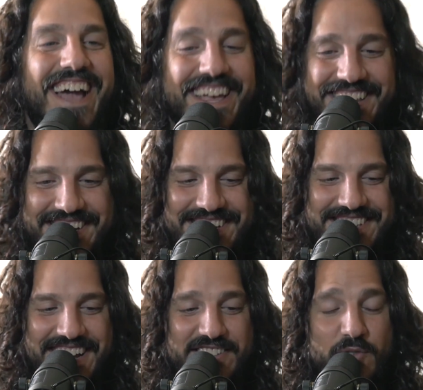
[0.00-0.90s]
And they
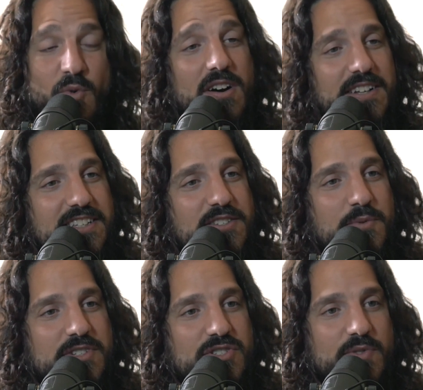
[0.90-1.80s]
decide to walk
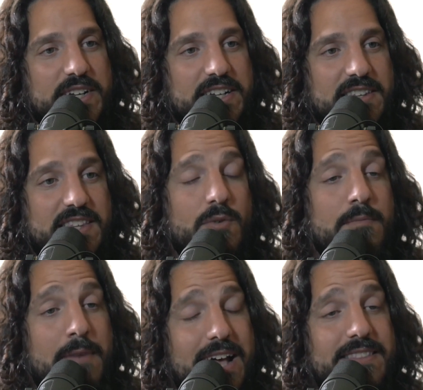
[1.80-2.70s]
into a street. And they were
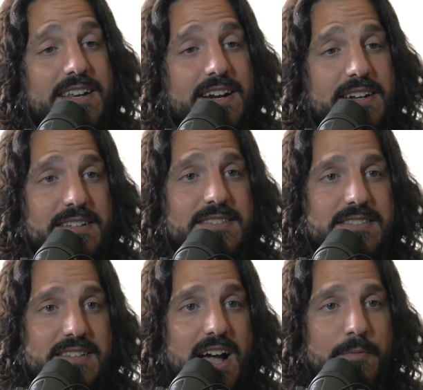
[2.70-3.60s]
mad that I didn't
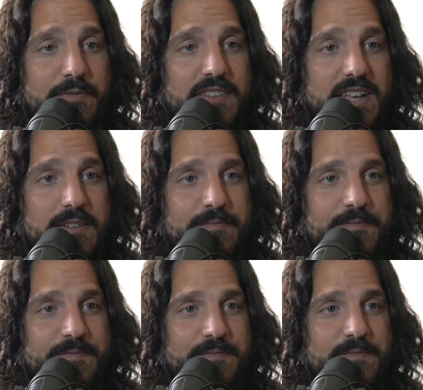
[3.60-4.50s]
stop for them.
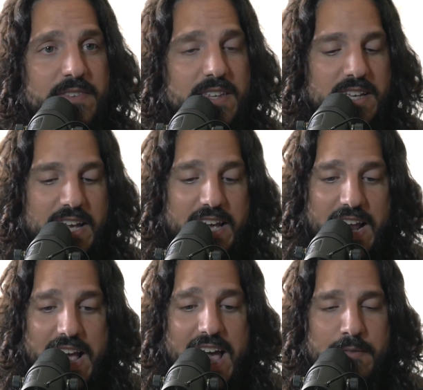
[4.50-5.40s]
And
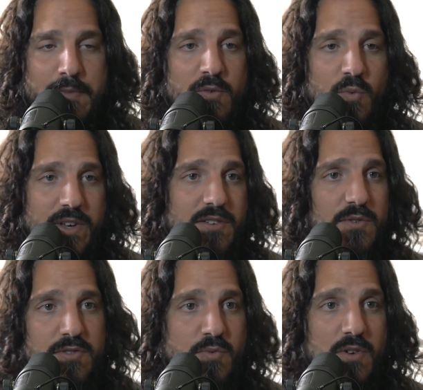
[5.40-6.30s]
I had my
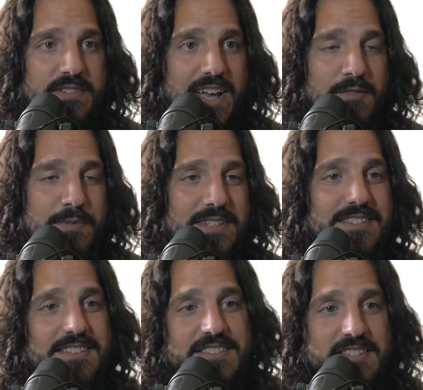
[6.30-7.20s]
windows rolled down
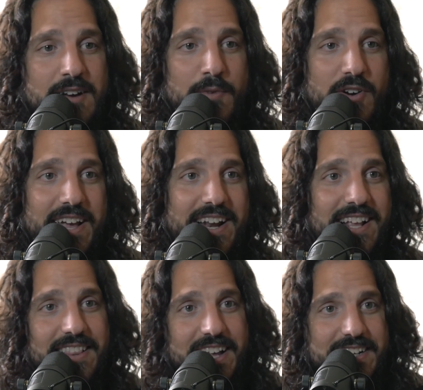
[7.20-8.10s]
because it's summer and I
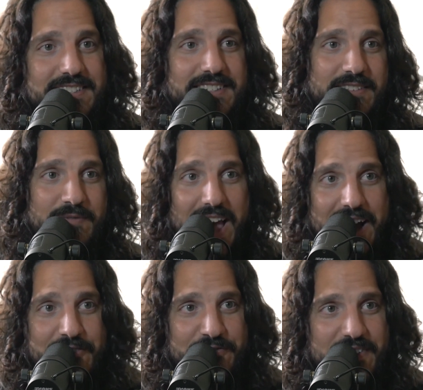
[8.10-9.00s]
like to
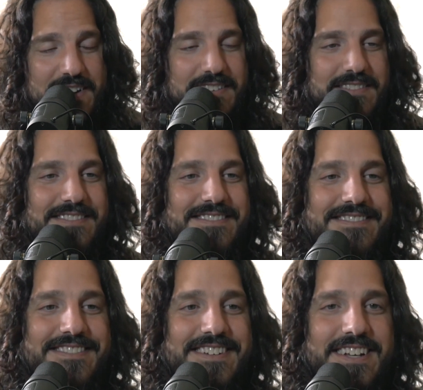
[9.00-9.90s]
have fun.
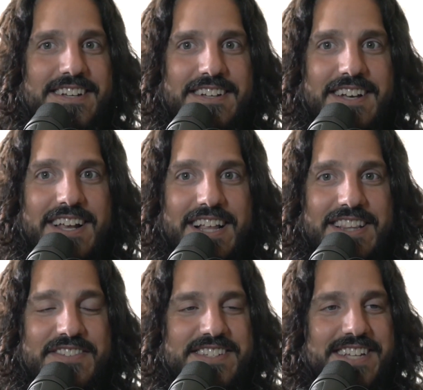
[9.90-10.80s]
And I
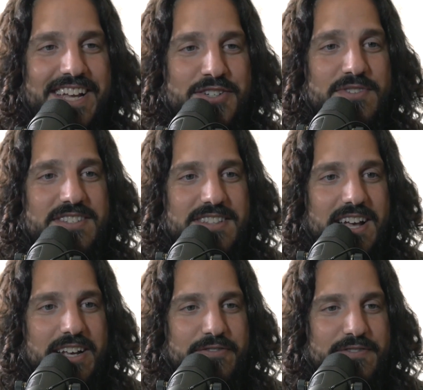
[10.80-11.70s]
live a dangerous
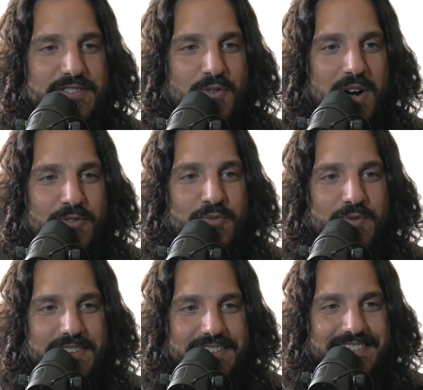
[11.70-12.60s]
life. So I'll
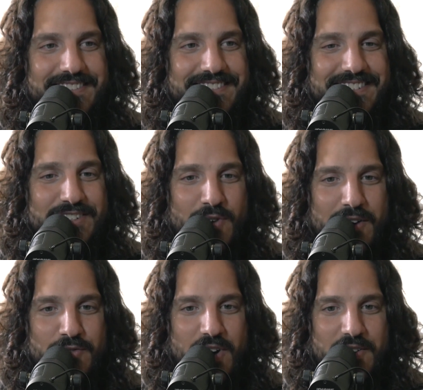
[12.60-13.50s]

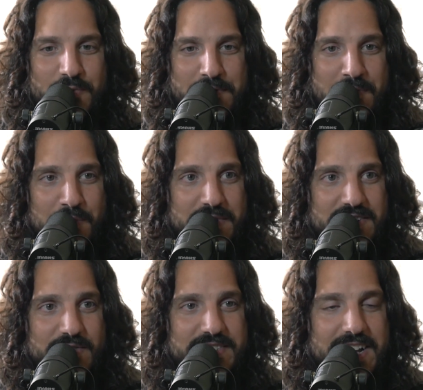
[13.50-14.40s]
drive around with my
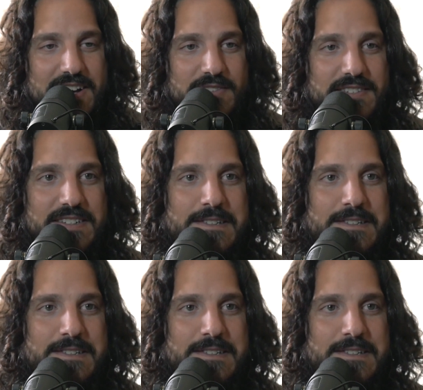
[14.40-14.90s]
windows down,